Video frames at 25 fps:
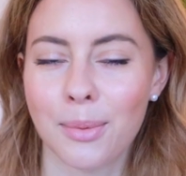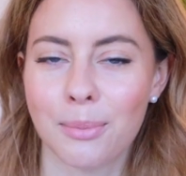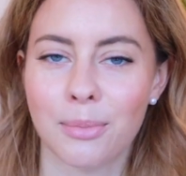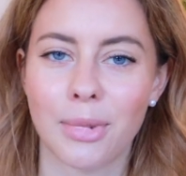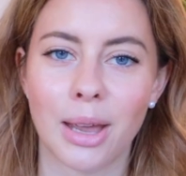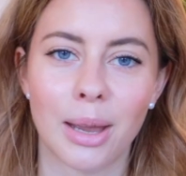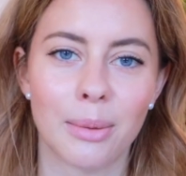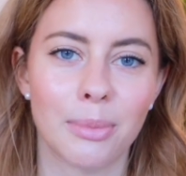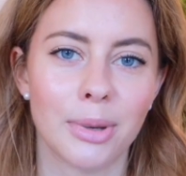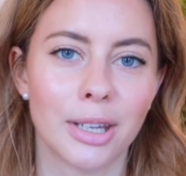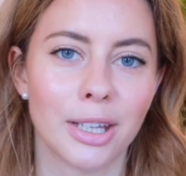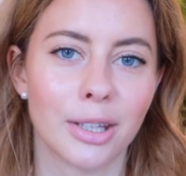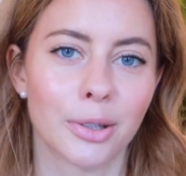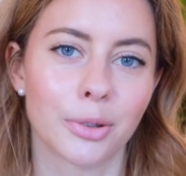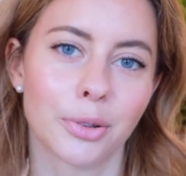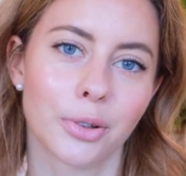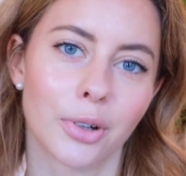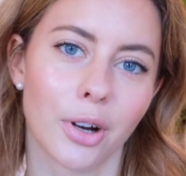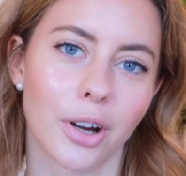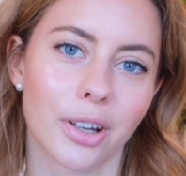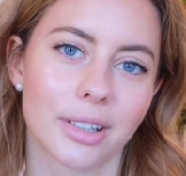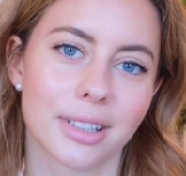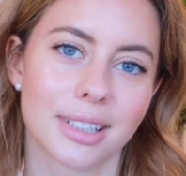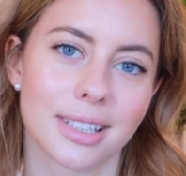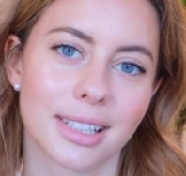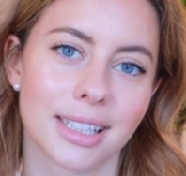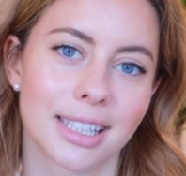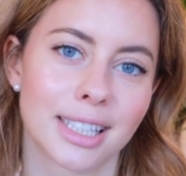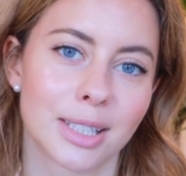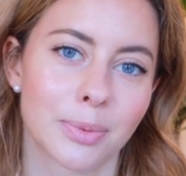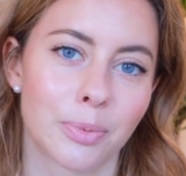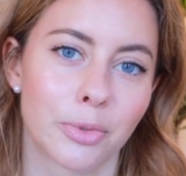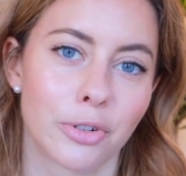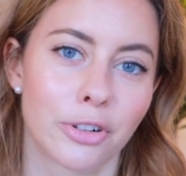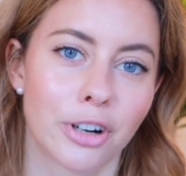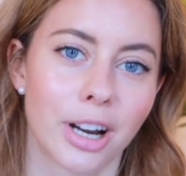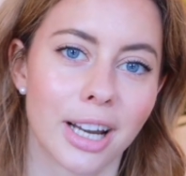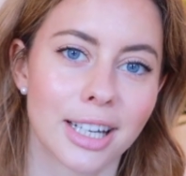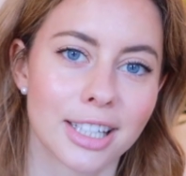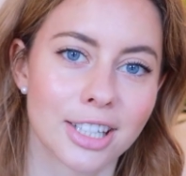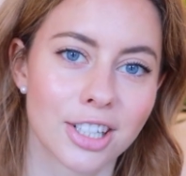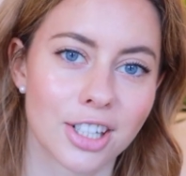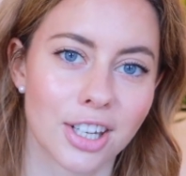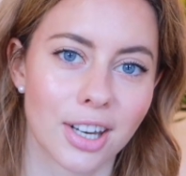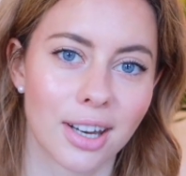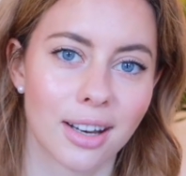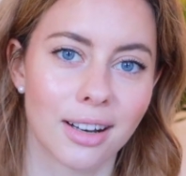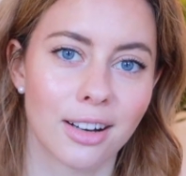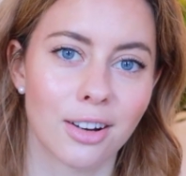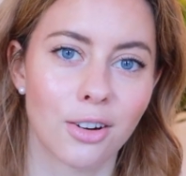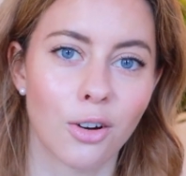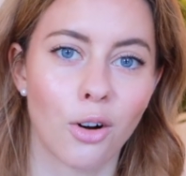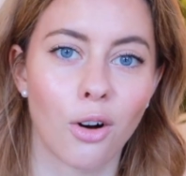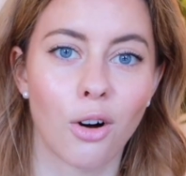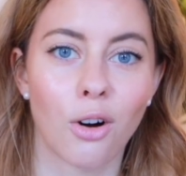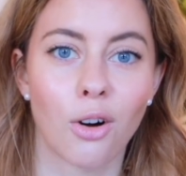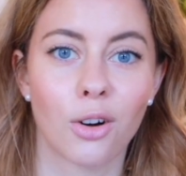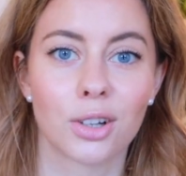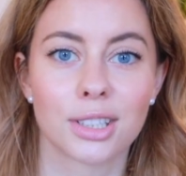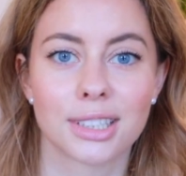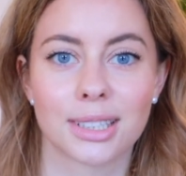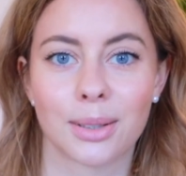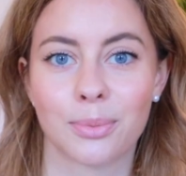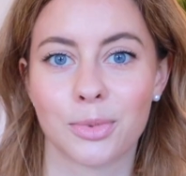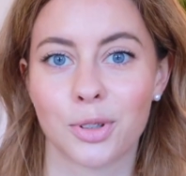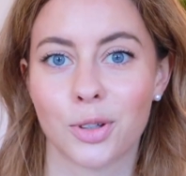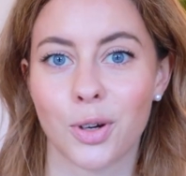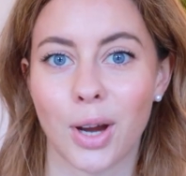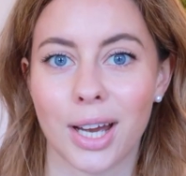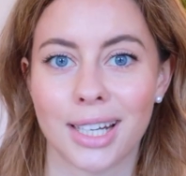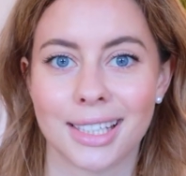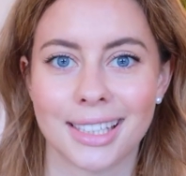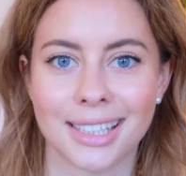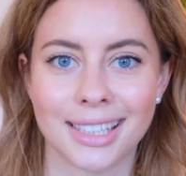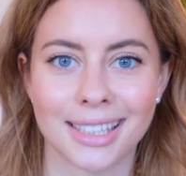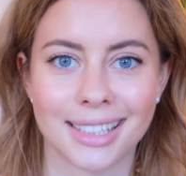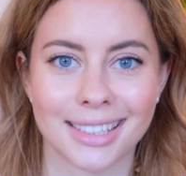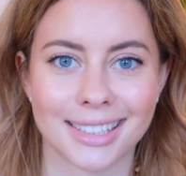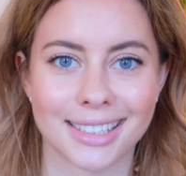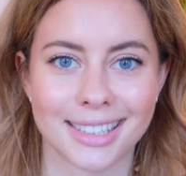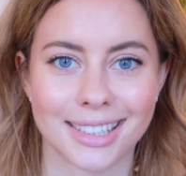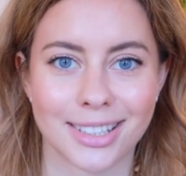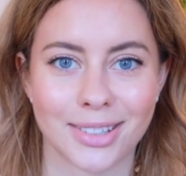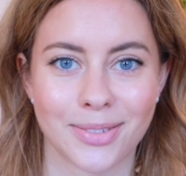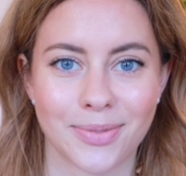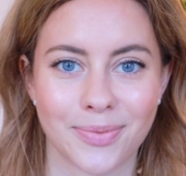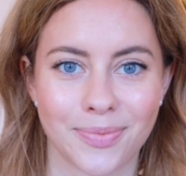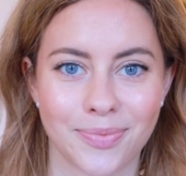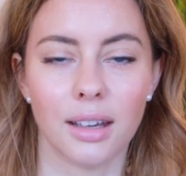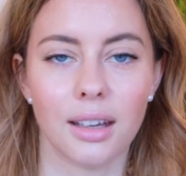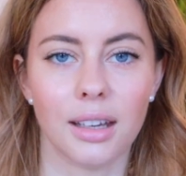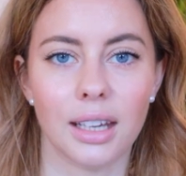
Maybe you got inspiration or some new ideas.